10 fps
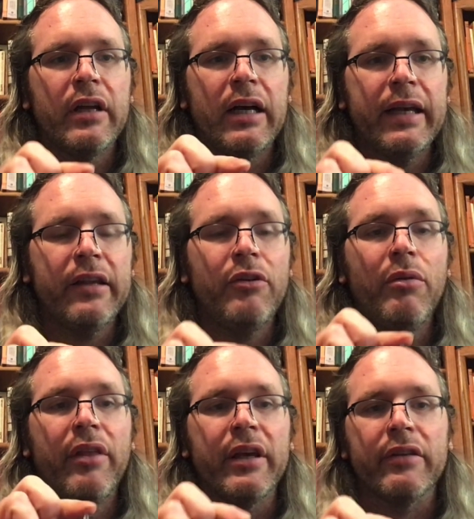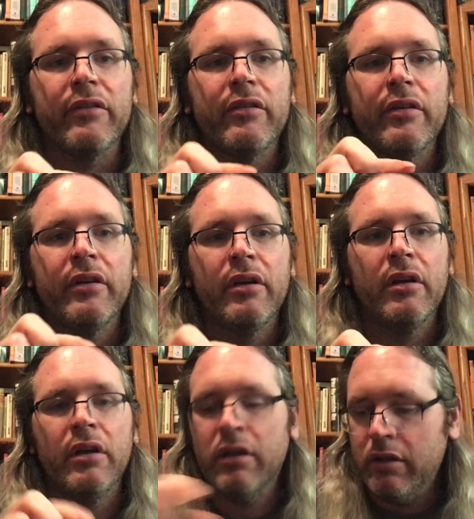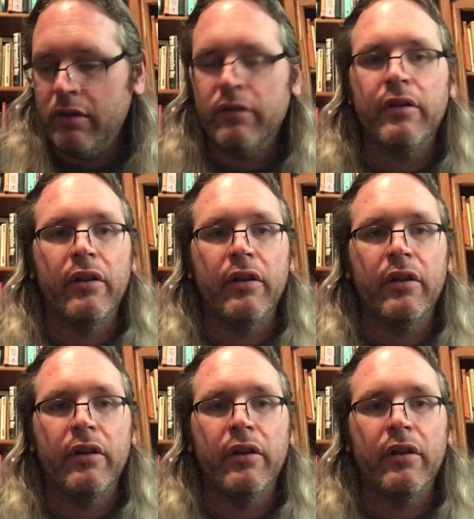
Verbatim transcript: I can do this to